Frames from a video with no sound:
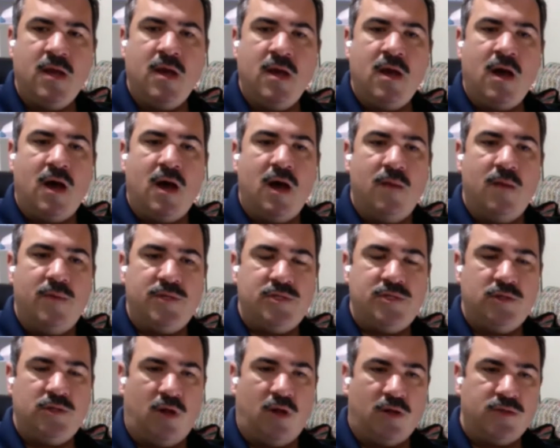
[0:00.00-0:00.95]
But
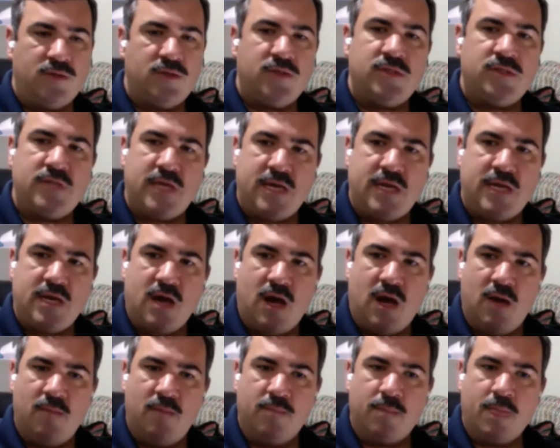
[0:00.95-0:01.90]
you'll also see
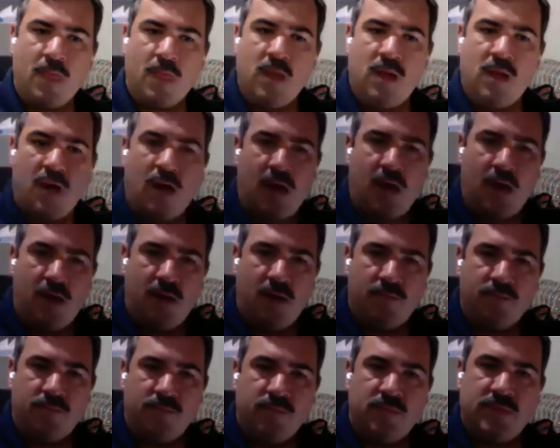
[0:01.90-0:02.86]

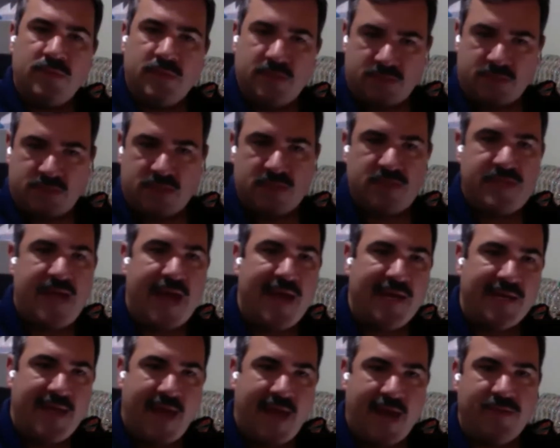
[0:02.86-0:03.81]
this is a
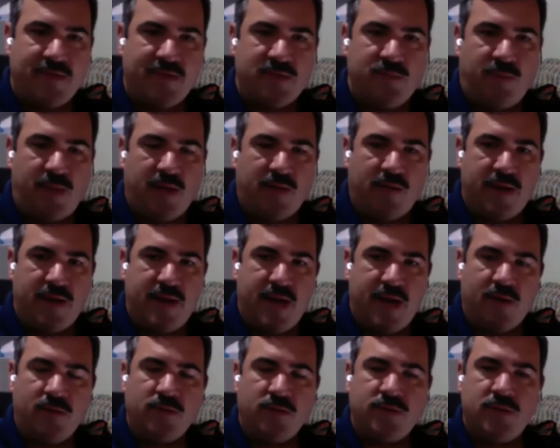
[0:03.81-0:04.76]
static ad that's playing right
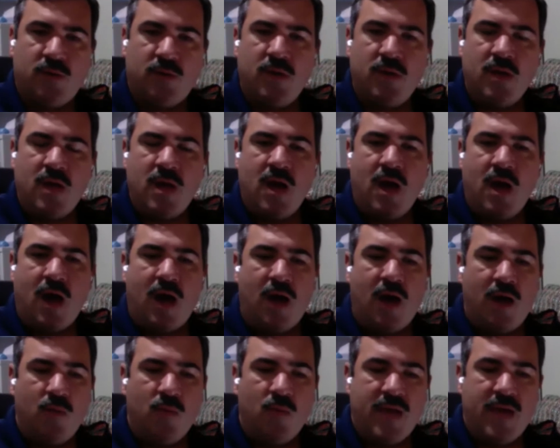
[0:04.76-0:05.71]
now. So
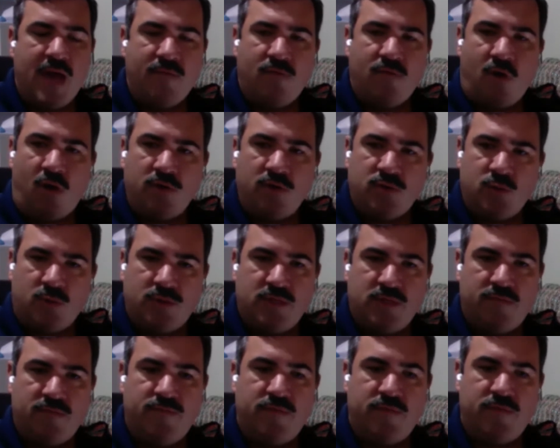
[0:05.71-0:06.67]
we have all sorts
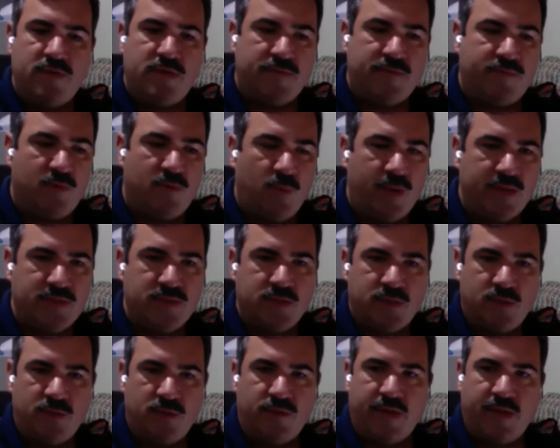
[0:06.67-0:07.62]
of different ways to
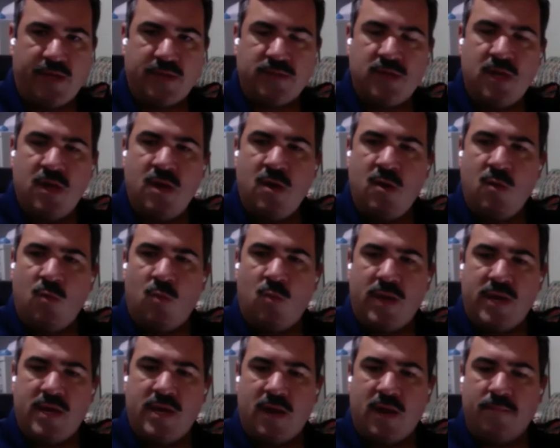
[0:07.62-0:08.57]
do things.
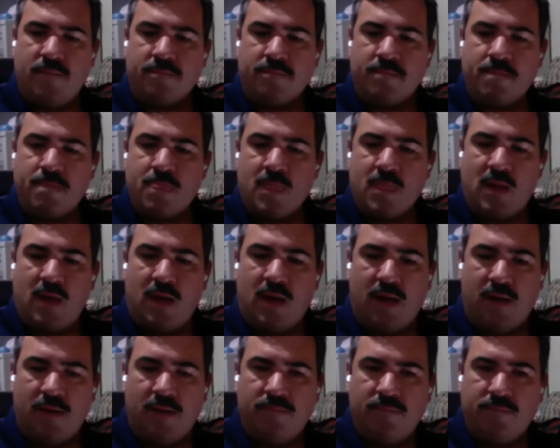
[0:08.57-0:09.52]
We can
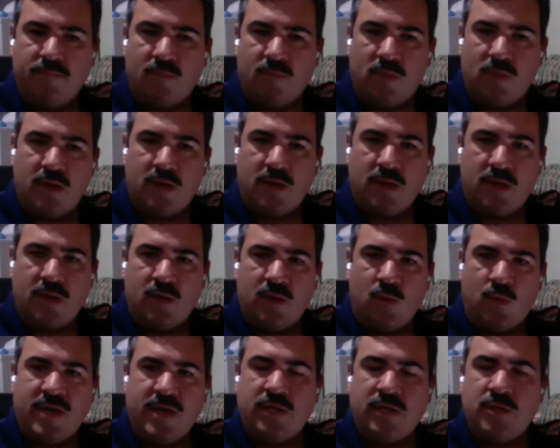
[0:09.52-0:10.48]

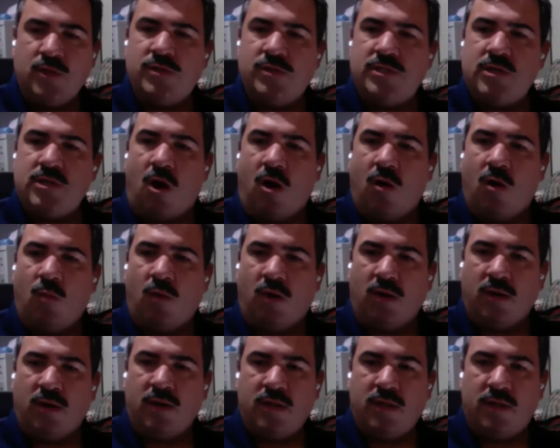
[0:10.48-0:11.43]
use the
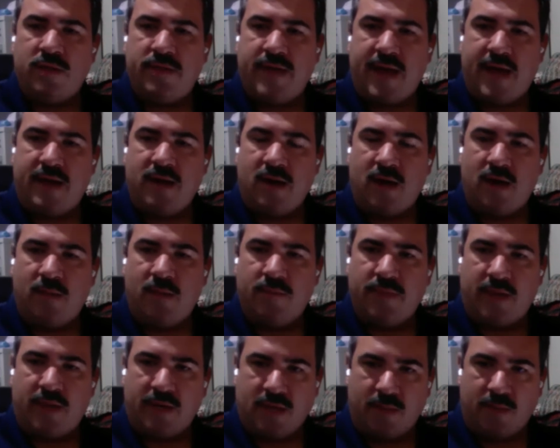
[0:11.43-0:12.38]
artwork that
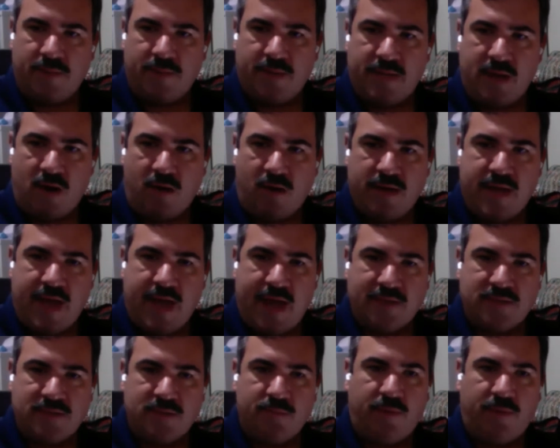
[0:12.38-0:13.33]
that a company already
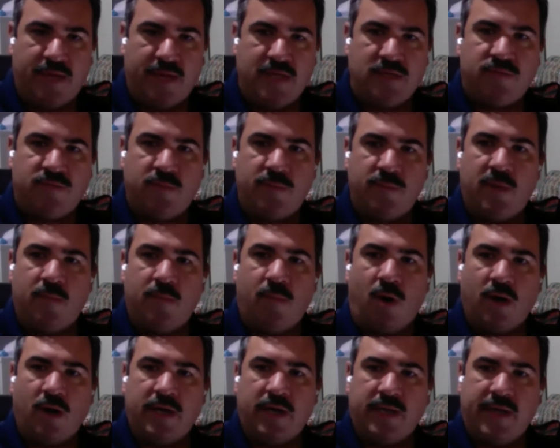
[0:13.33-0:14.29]
has in place from their
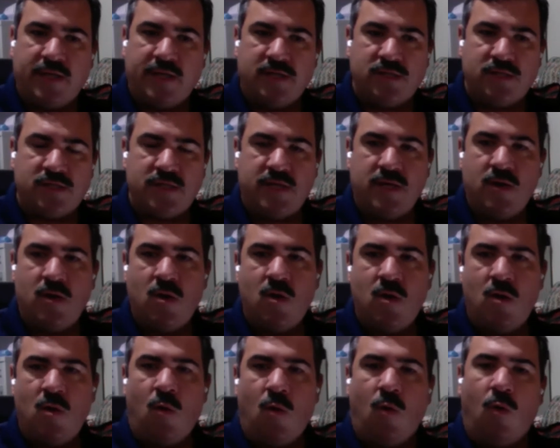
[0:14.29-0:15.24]
marketing agency,
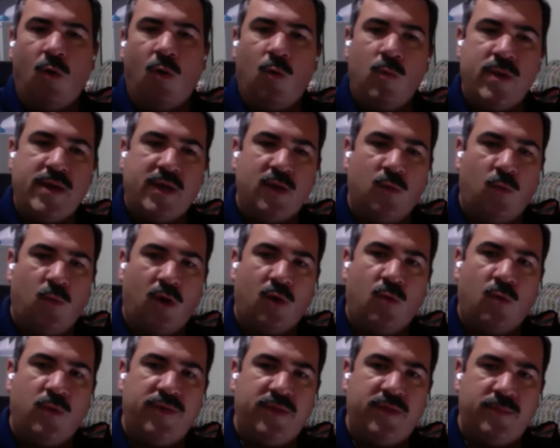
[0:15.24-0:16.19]
or we can
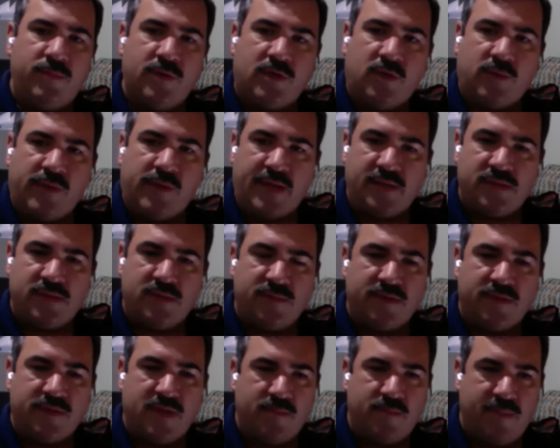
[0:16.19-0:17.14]
work with them to create
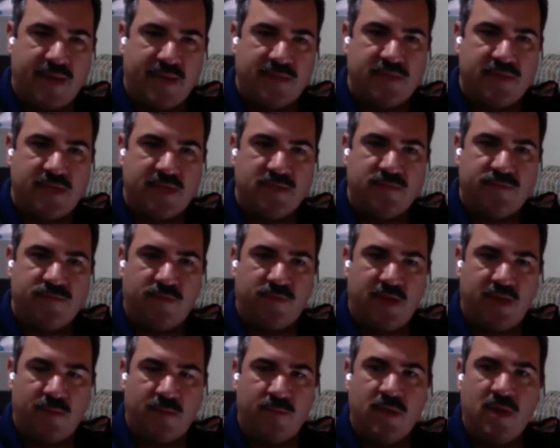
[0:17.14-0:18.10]
something that makes sense for
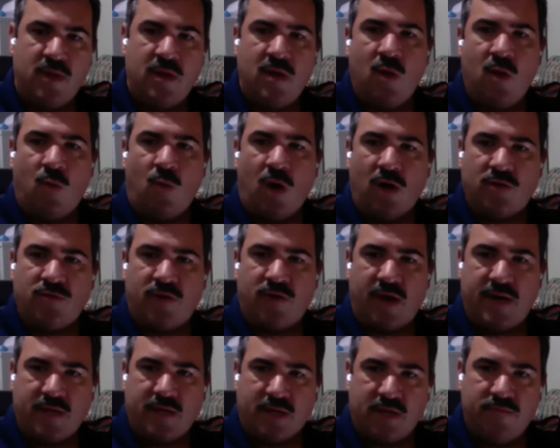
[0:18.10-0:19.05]
them while
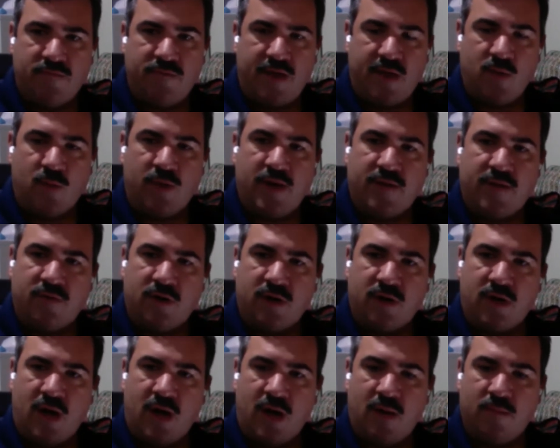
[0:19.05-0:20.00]
trying to convey
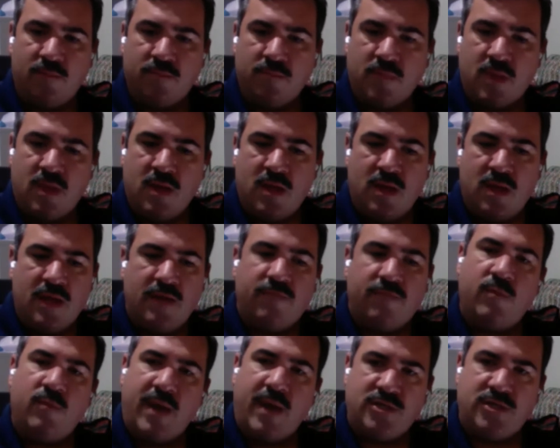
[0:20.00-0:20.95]
whatever
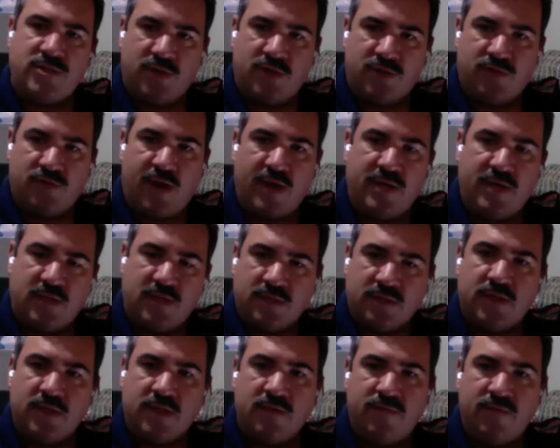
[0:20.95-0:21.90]
information they're trying to
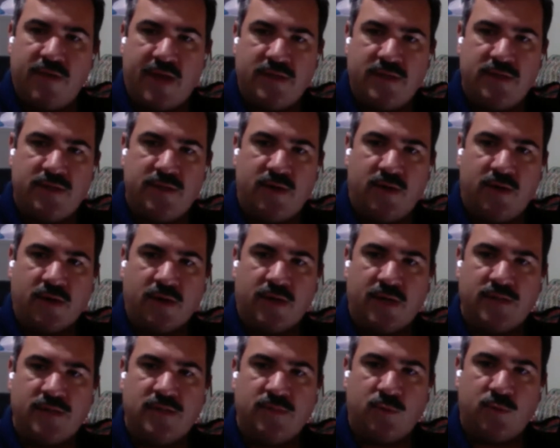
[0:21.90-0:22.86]
convey to their
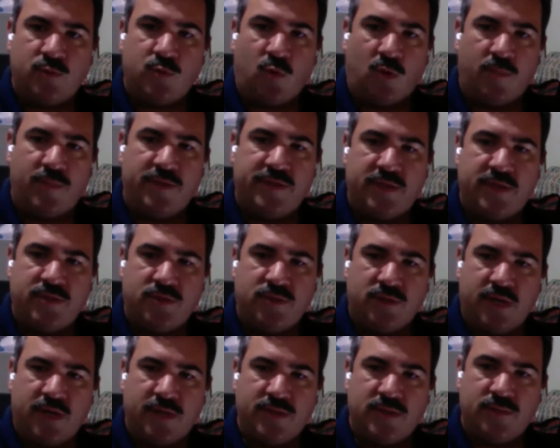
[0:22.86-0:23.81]
customers or potential
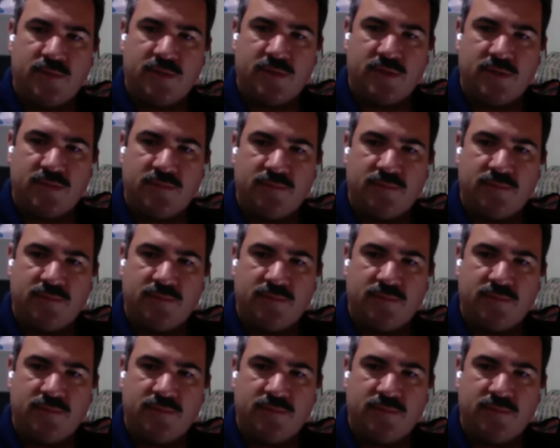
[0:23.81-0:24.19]
customers.